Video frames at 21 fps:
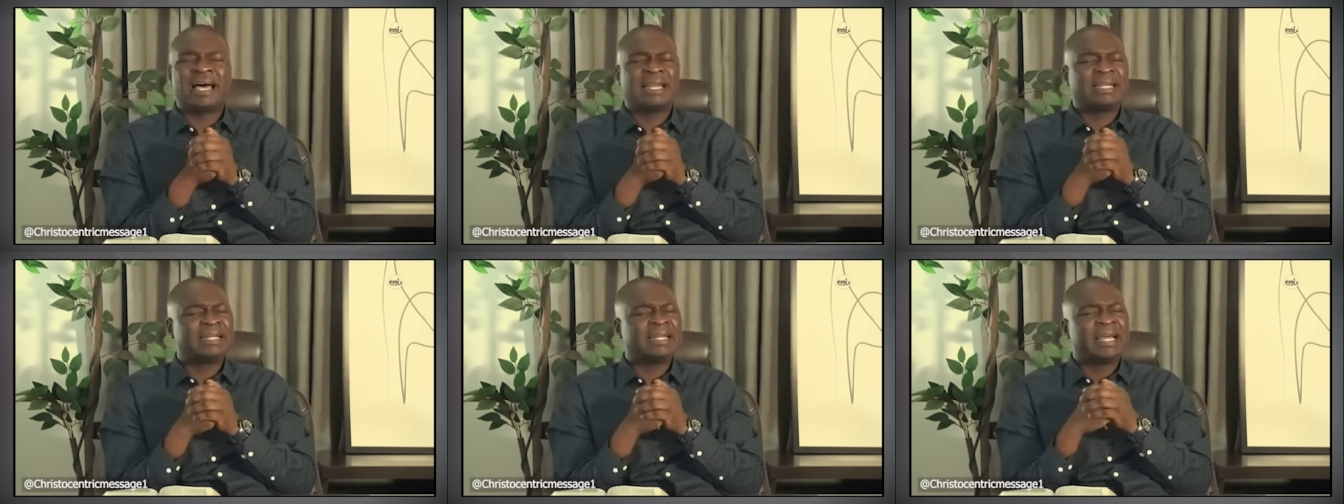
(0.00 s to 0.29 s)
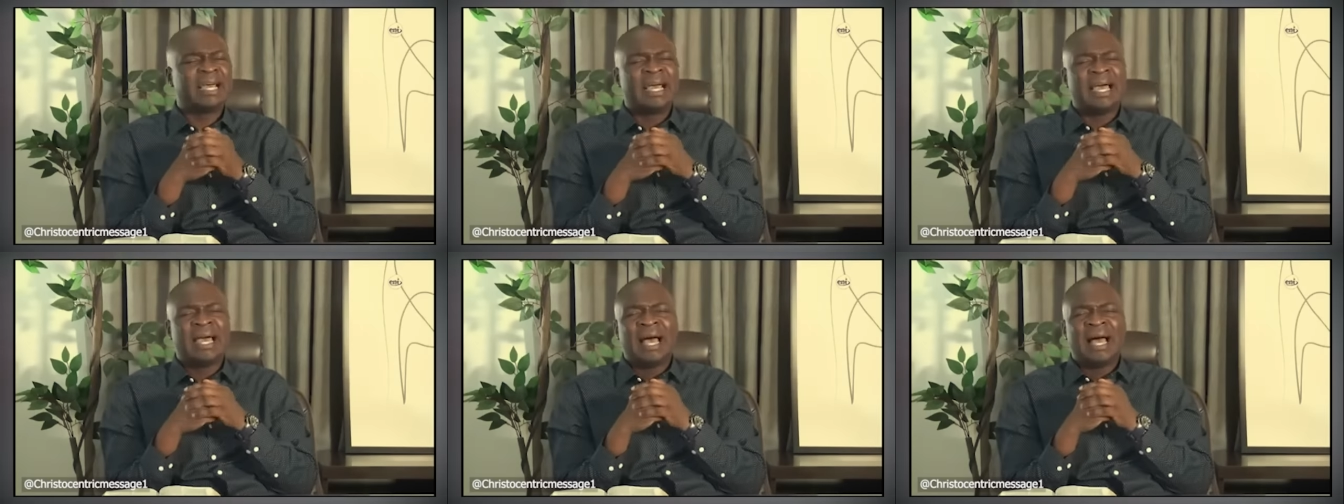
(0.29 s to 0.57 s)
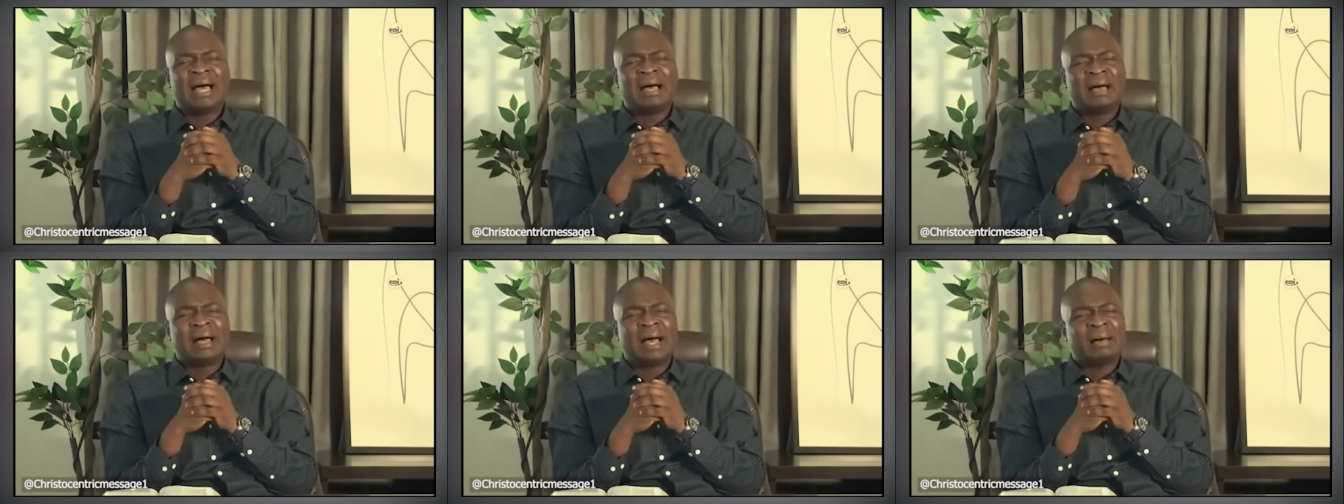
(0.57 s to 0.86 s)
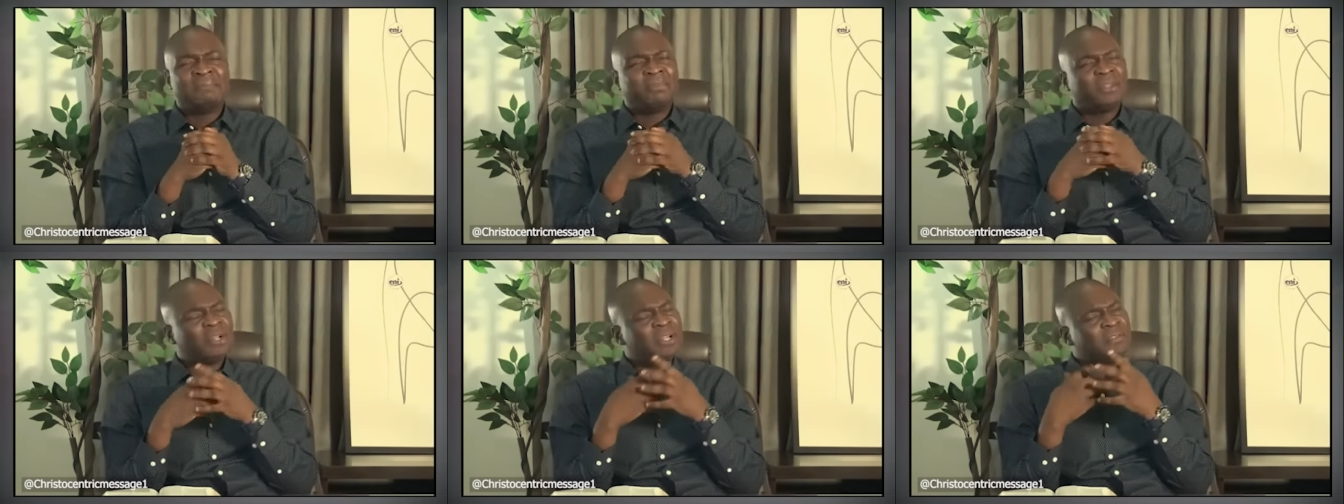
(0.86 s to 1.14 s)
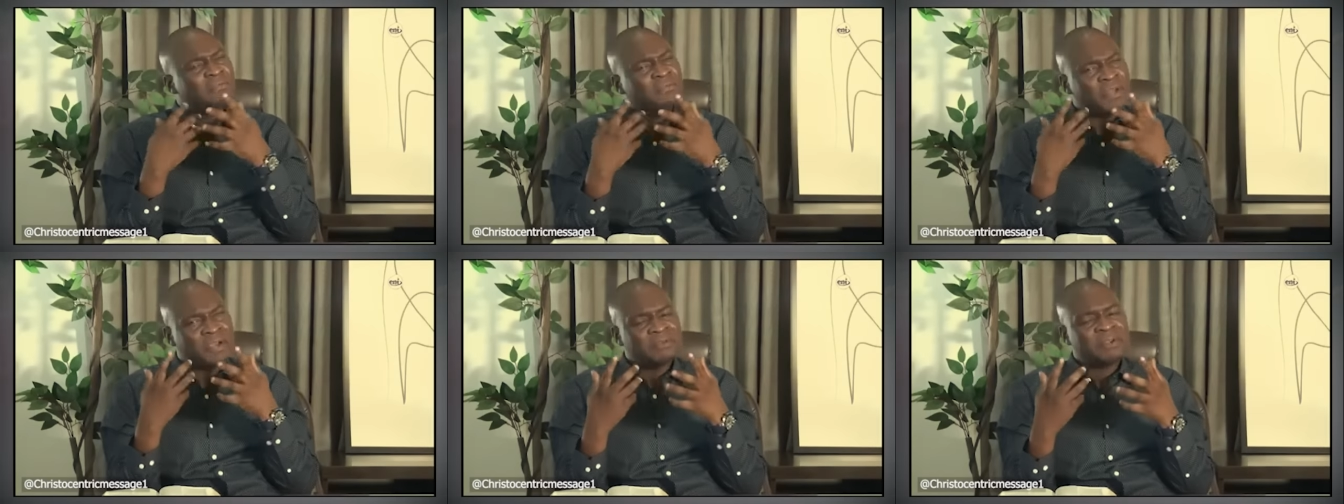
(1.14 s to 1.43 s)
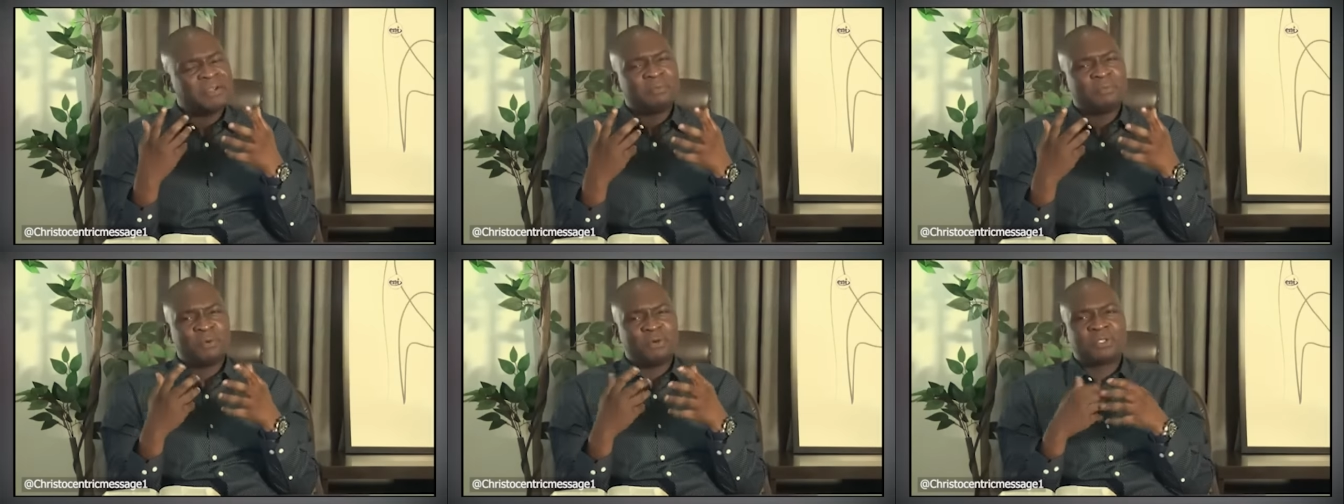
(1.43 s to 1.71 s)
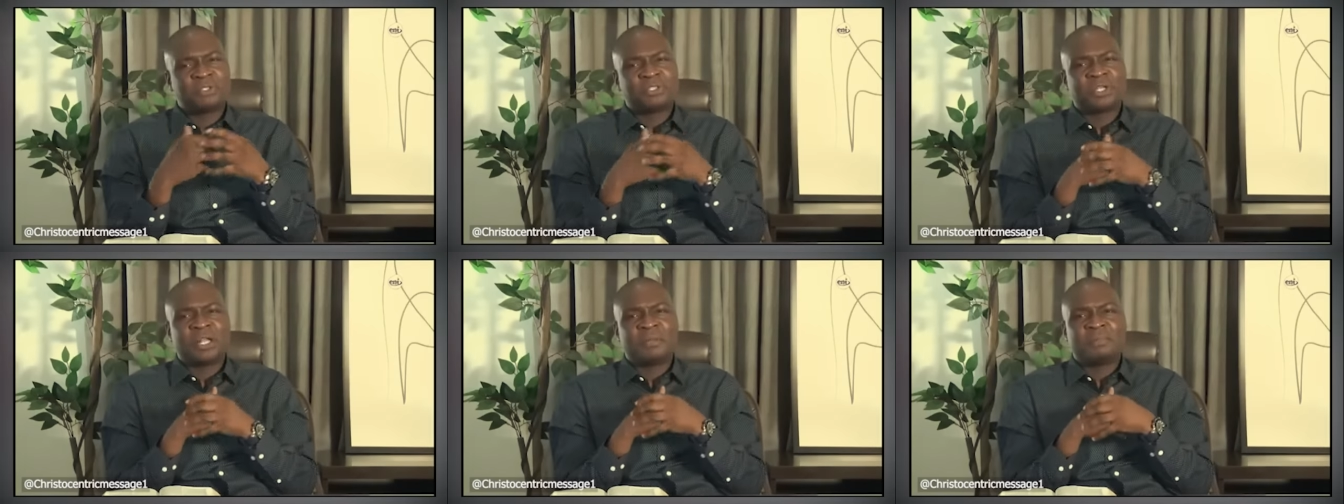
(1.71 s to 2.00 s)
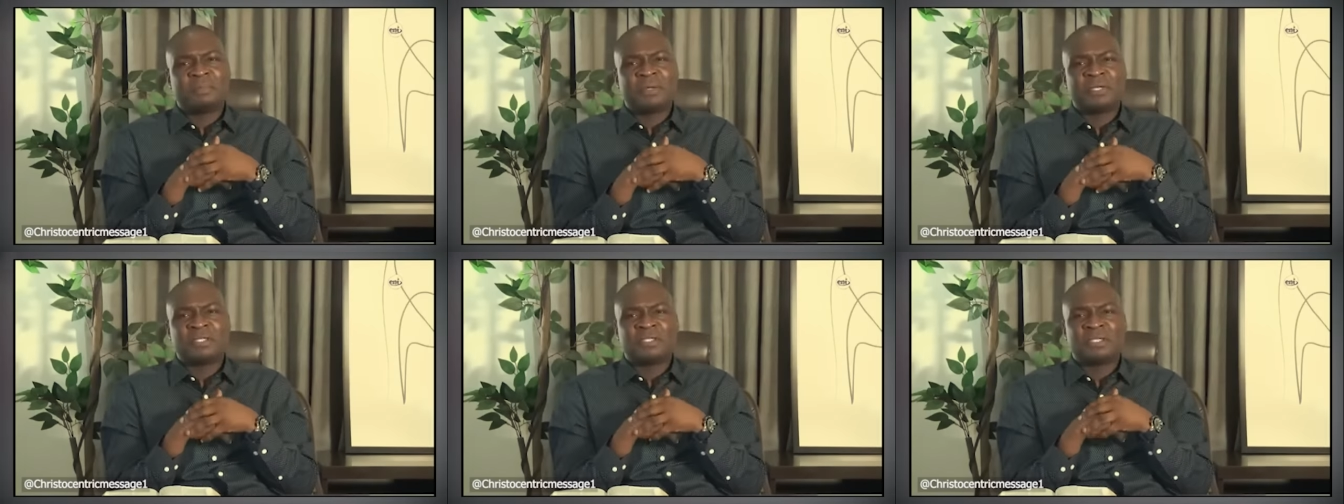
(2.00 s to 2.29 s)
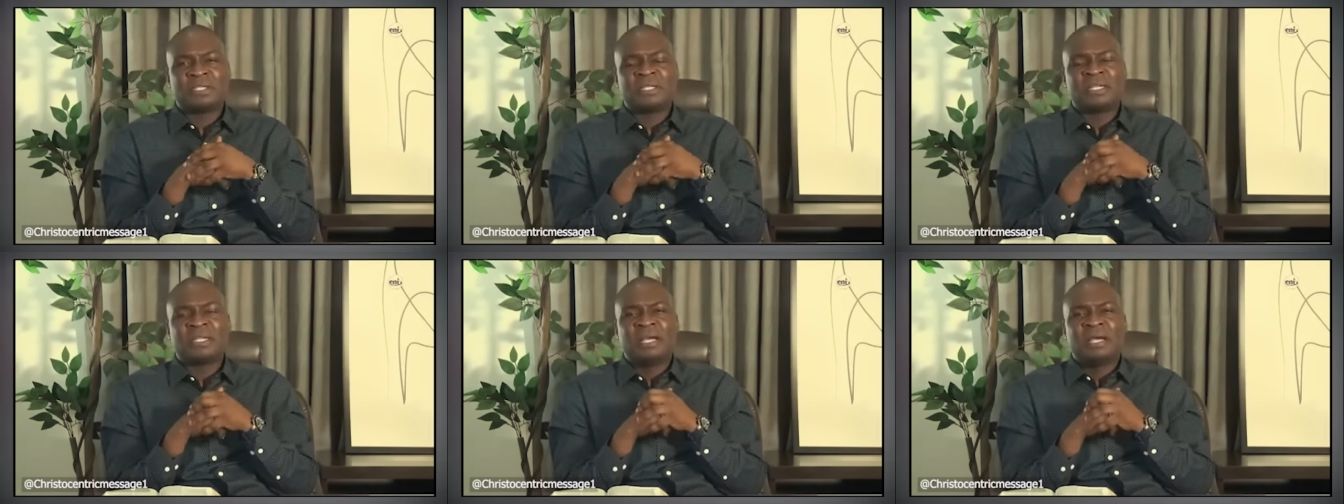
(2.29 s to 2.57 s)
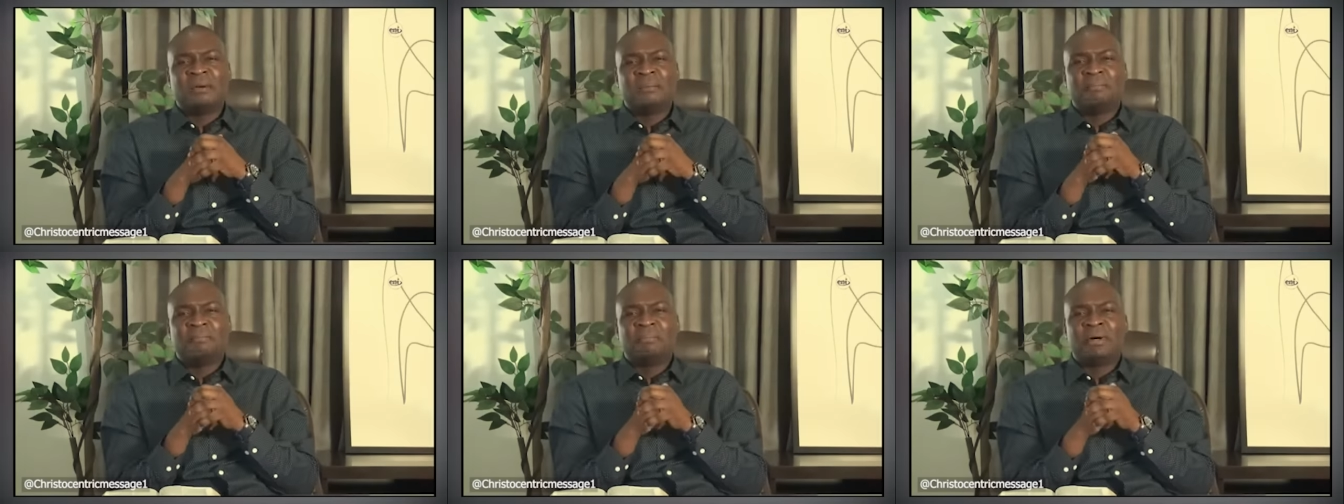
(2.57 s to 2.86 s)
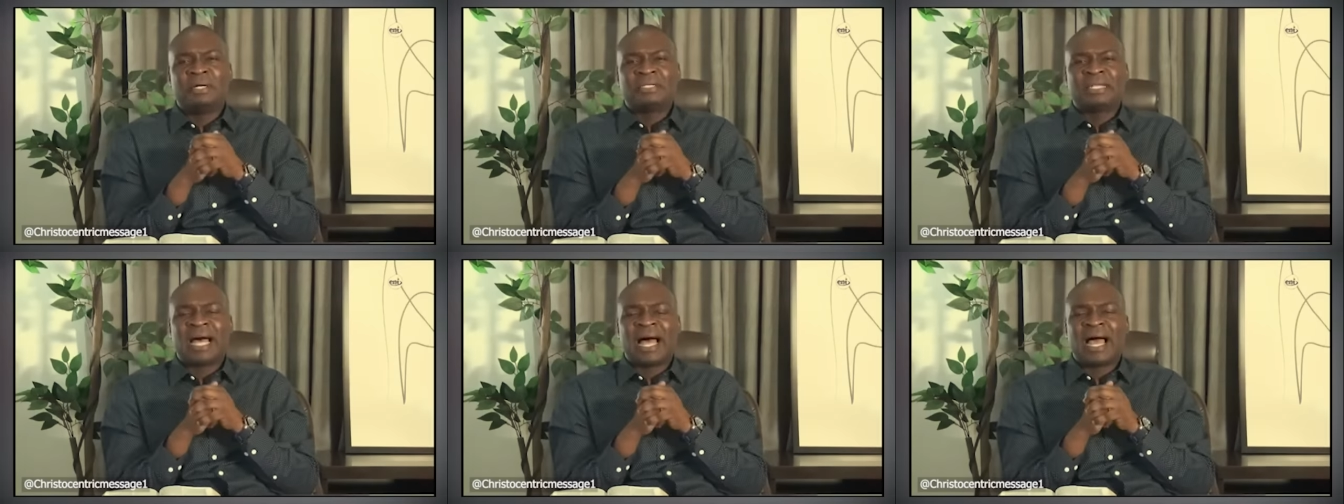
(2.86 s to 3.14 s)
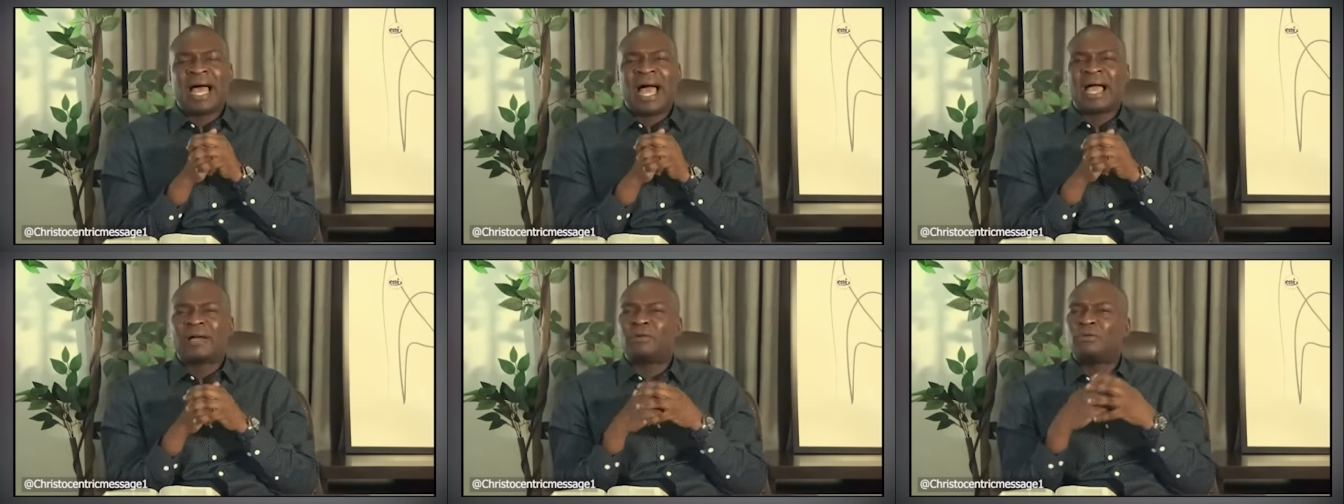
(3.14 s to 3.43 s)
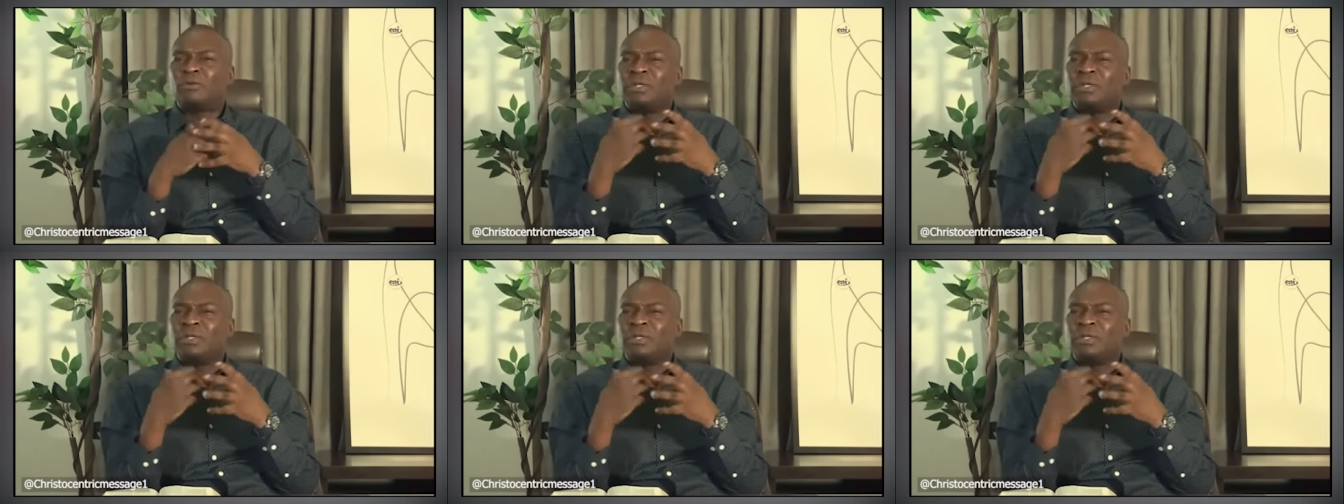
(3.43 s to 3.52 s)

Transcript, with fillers: And uh, I'm not a very emotional person, but I, I